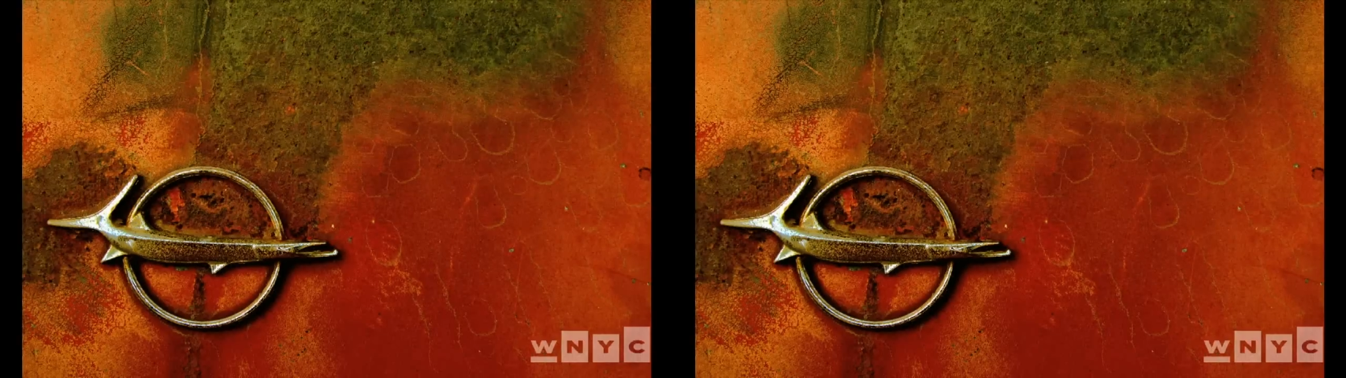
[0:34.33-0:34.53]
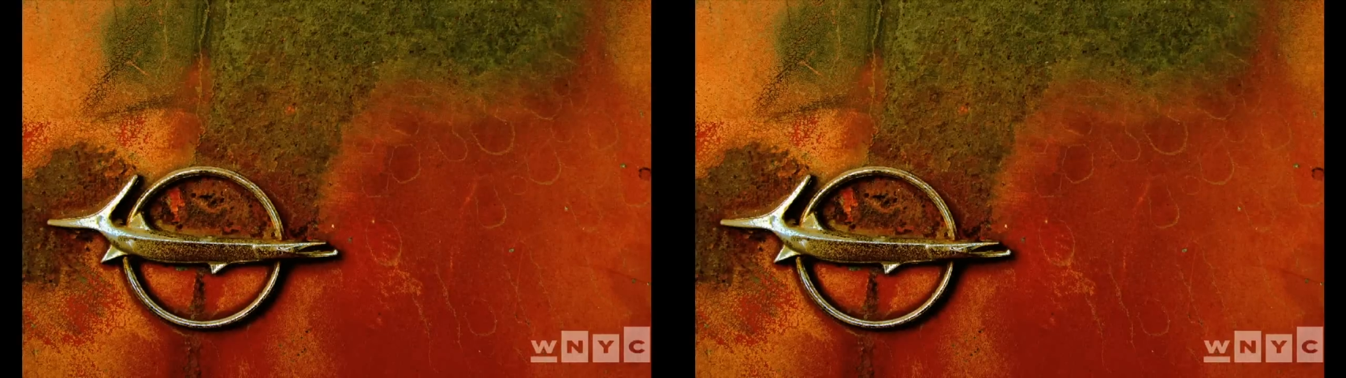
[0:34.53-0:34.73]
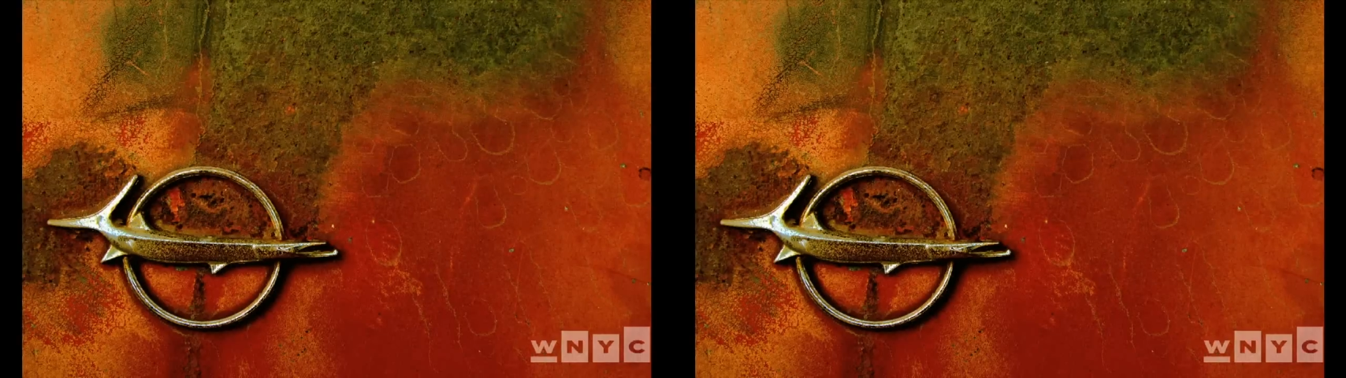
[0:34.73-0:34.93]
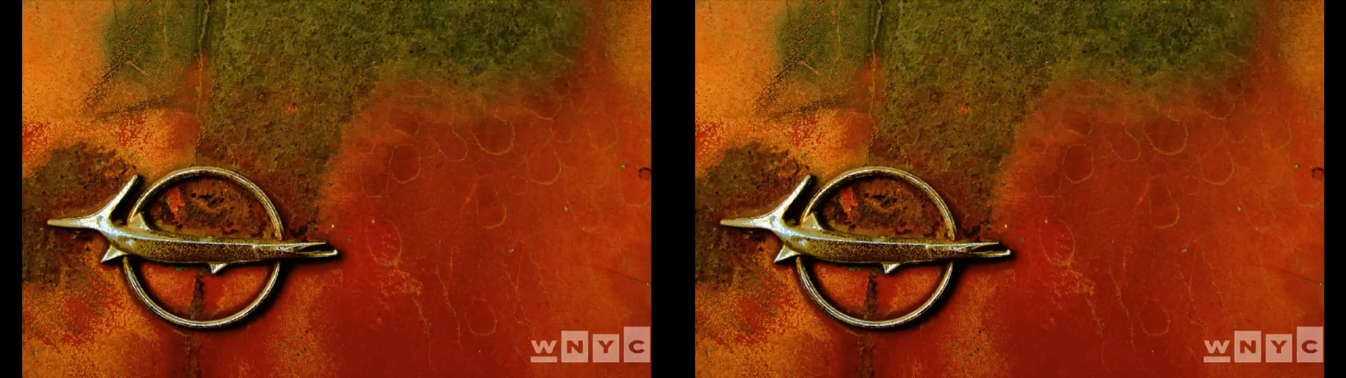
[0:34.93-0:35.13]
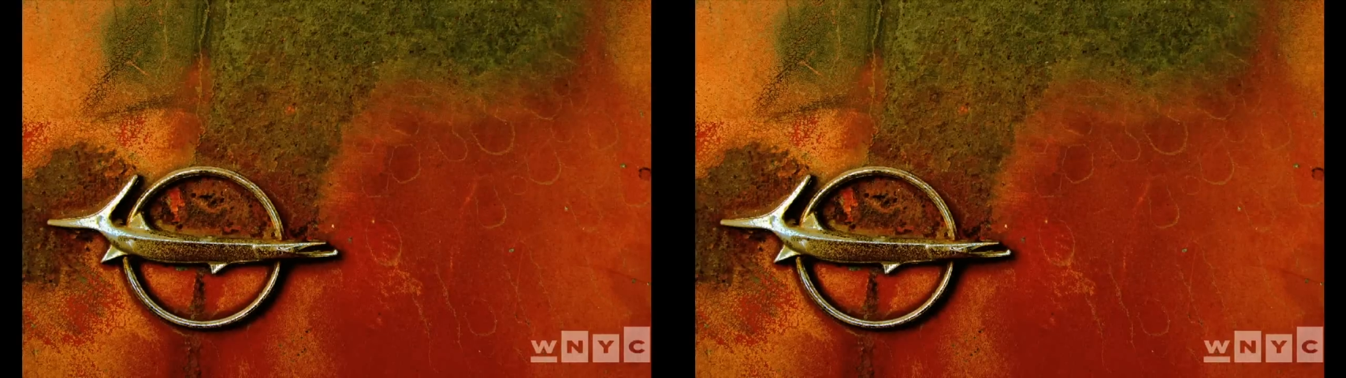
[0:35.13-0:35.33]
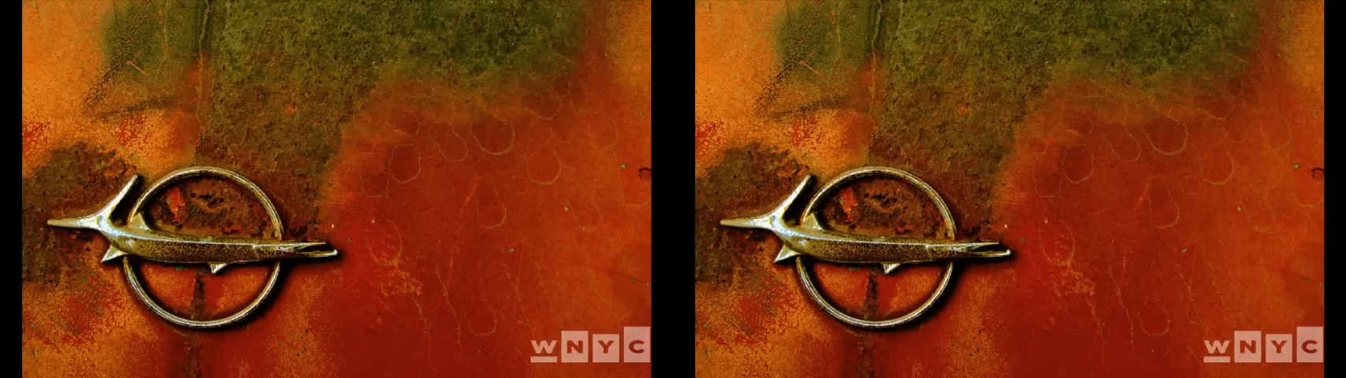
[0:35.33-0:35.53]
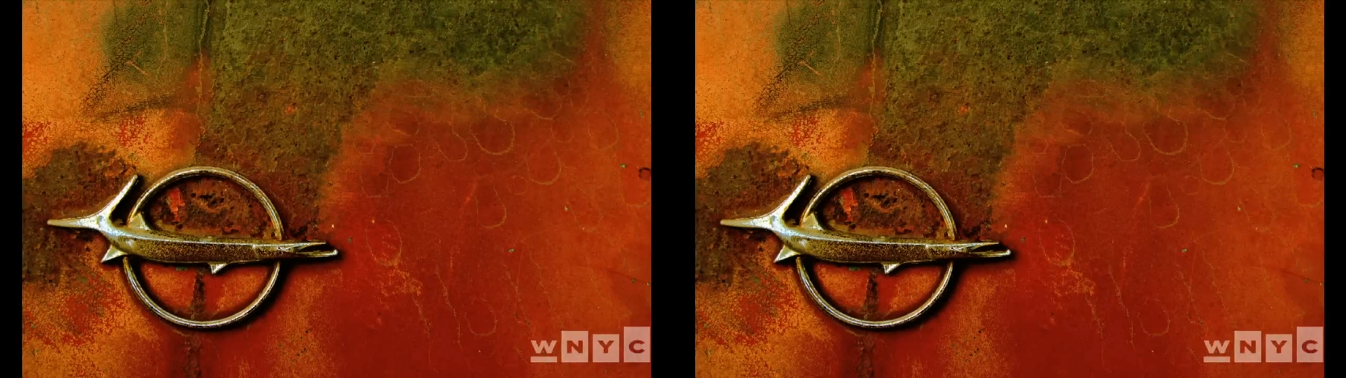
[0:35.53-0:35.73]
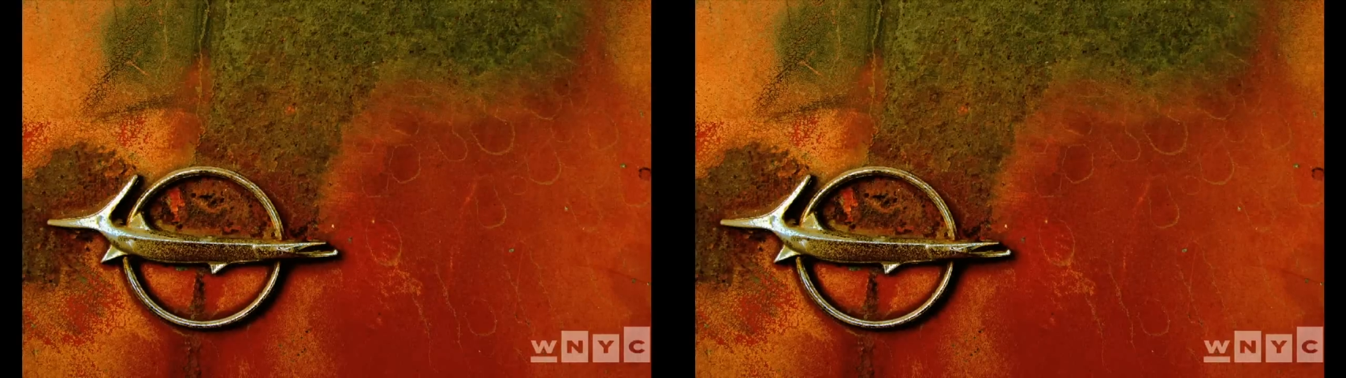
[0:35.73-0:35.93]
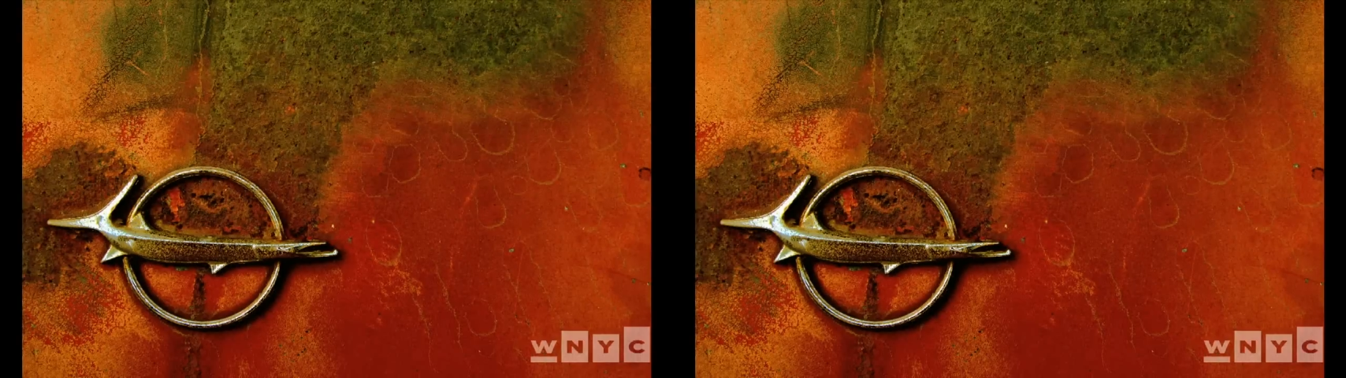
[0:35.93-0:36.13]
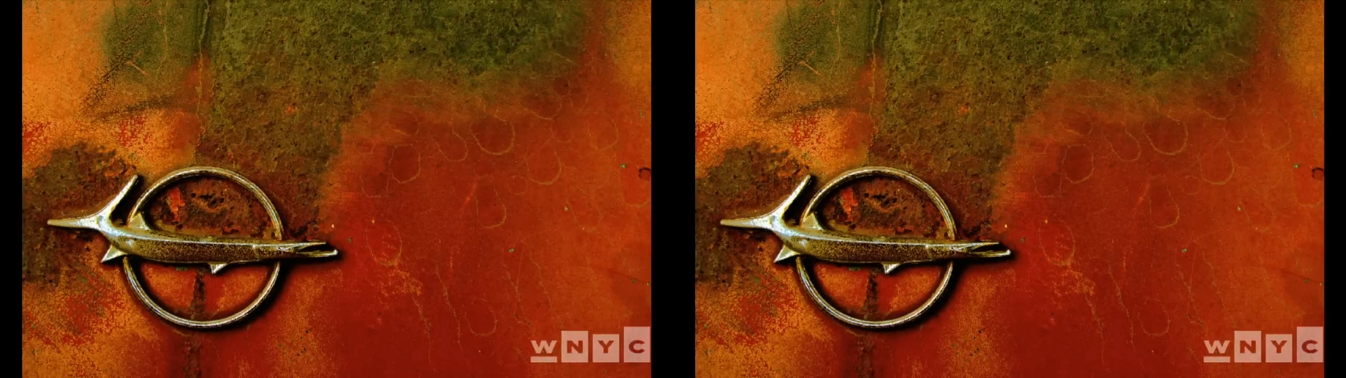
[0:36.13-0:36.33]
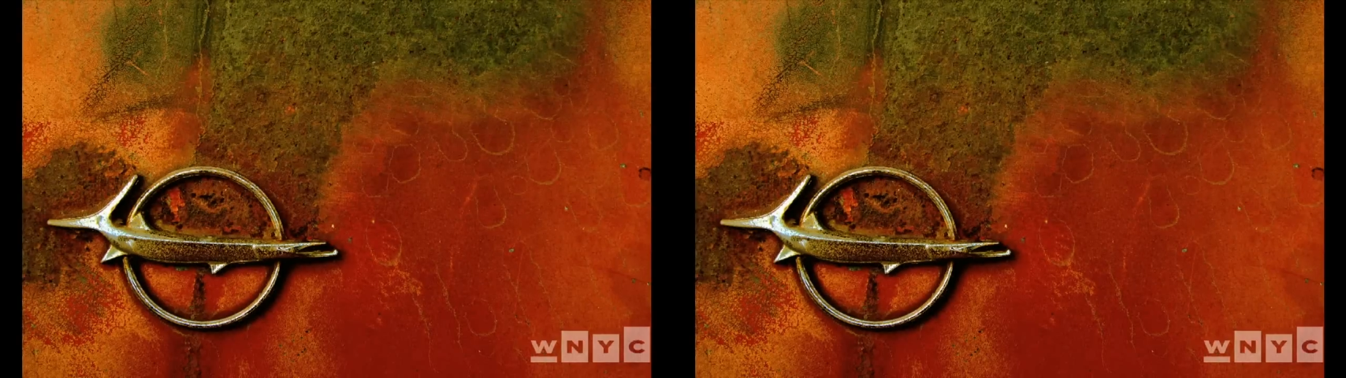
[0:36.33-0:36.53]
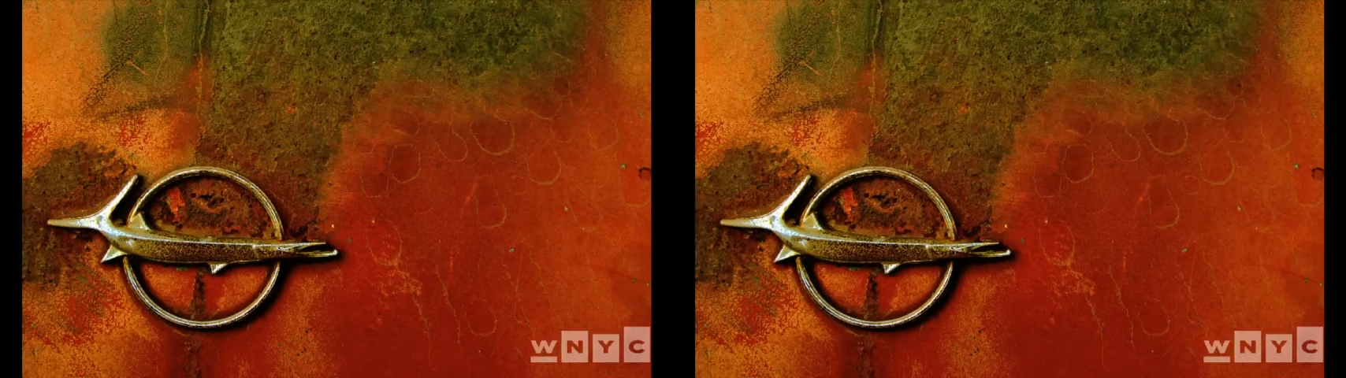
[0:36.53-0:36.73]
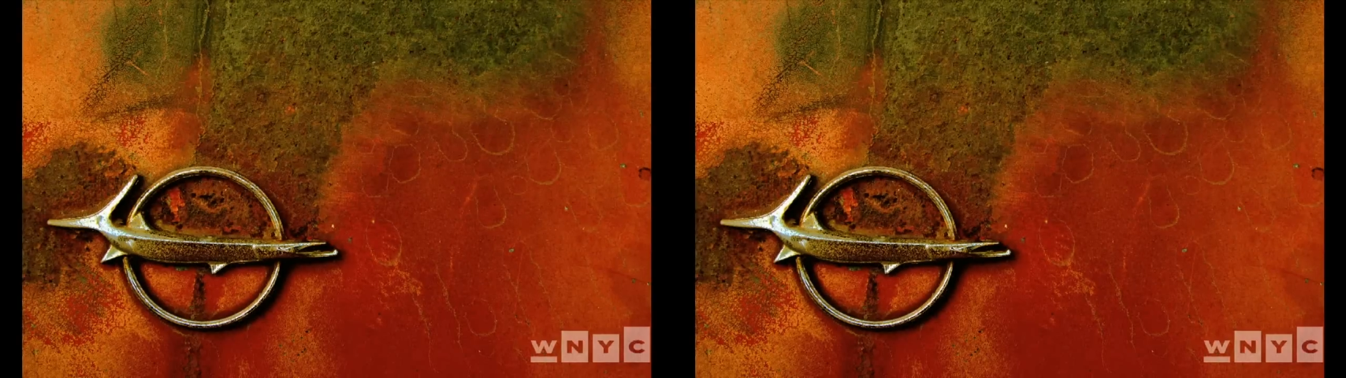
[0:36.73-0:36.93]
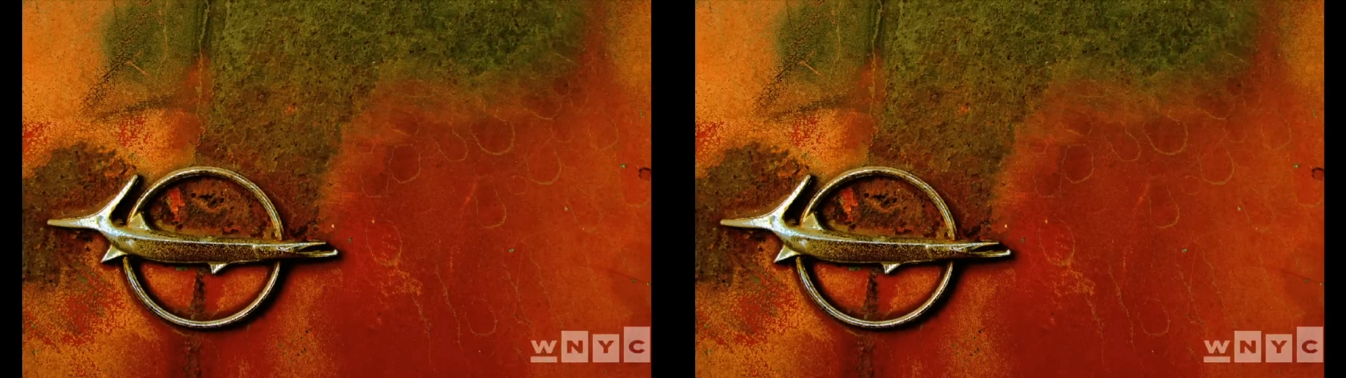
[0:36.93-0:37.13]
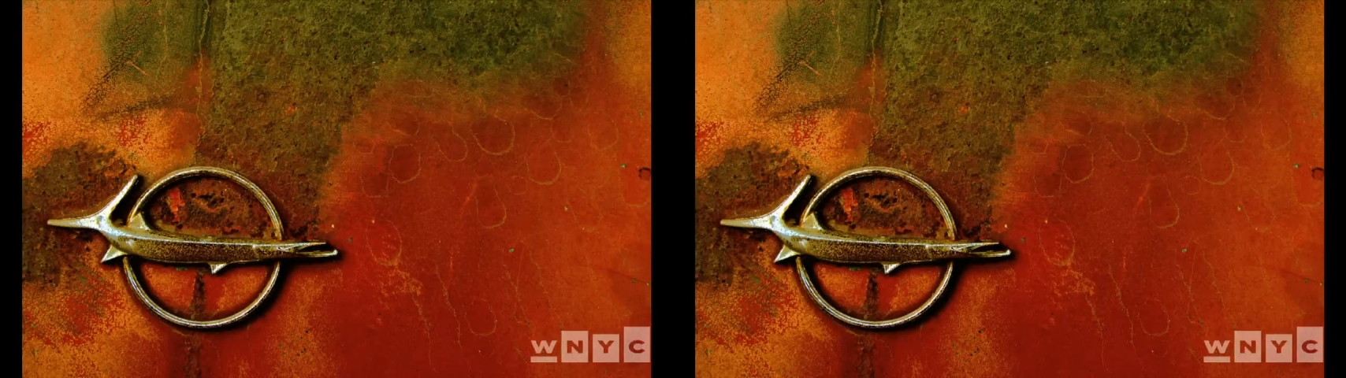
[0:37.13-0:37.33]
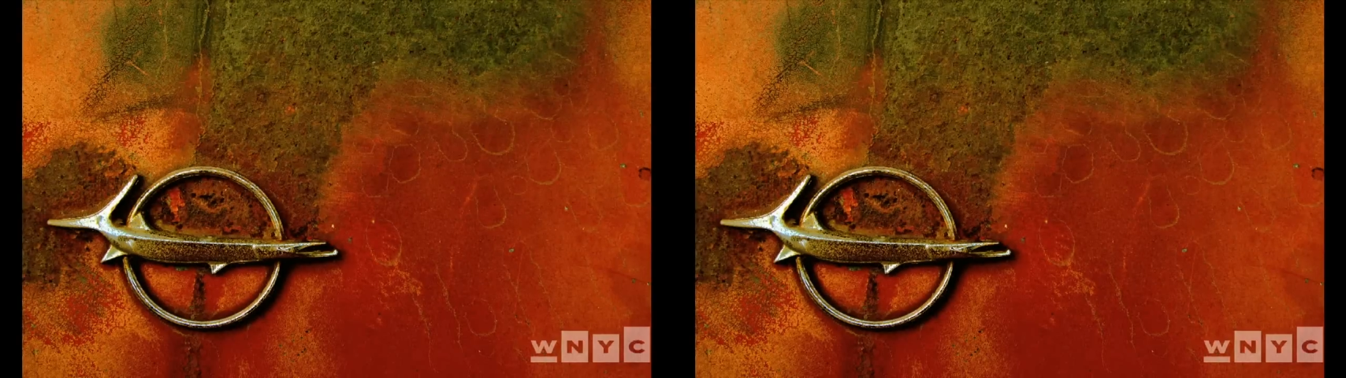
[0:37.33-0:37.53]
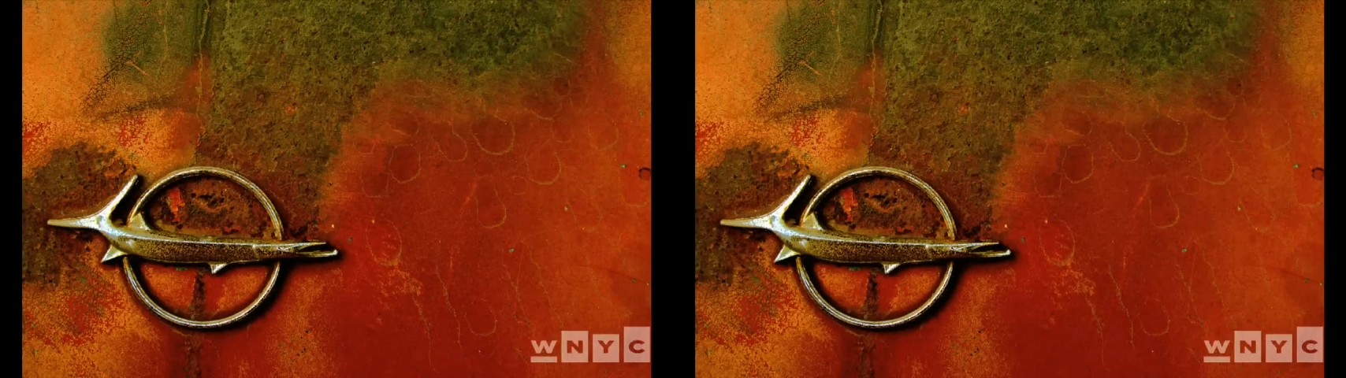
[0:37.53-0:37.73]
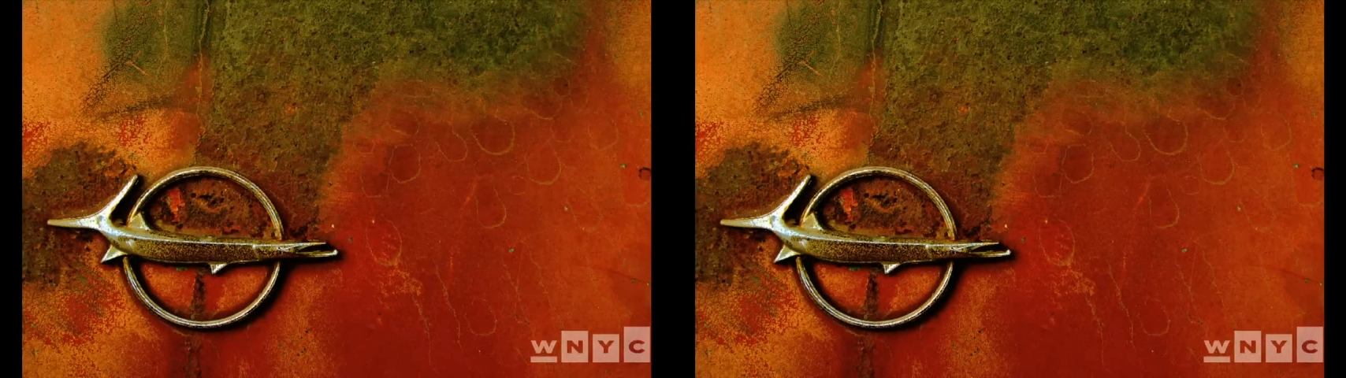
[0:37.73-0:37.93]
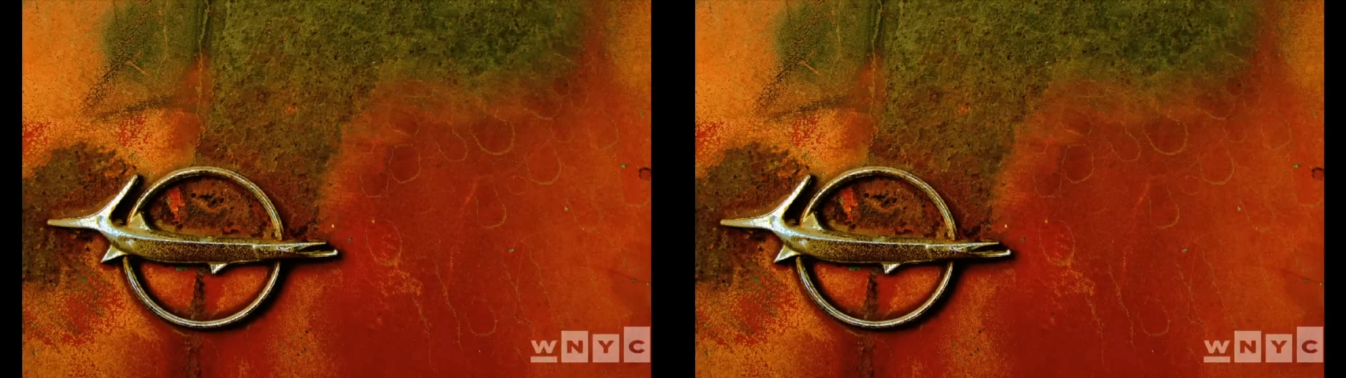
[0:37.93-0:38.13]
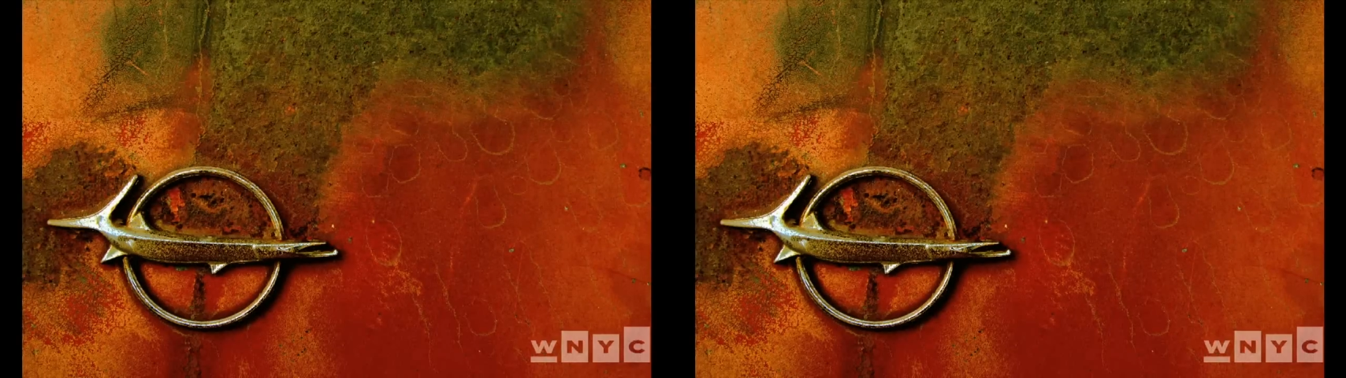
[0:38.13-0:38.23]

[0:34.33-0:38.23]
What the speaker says: Nobody's mouth can be seen.